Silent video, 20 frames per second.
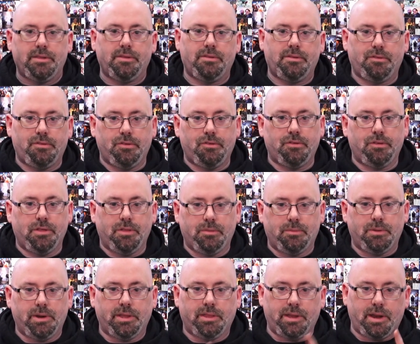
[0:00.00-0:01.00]
This is usually
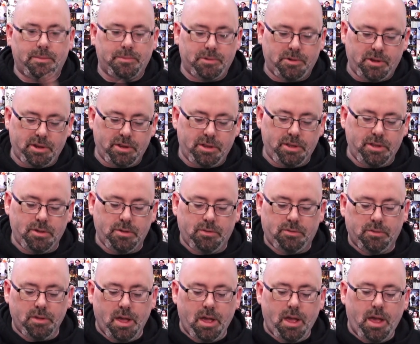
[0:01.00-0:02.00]
the rig that I'm going to use,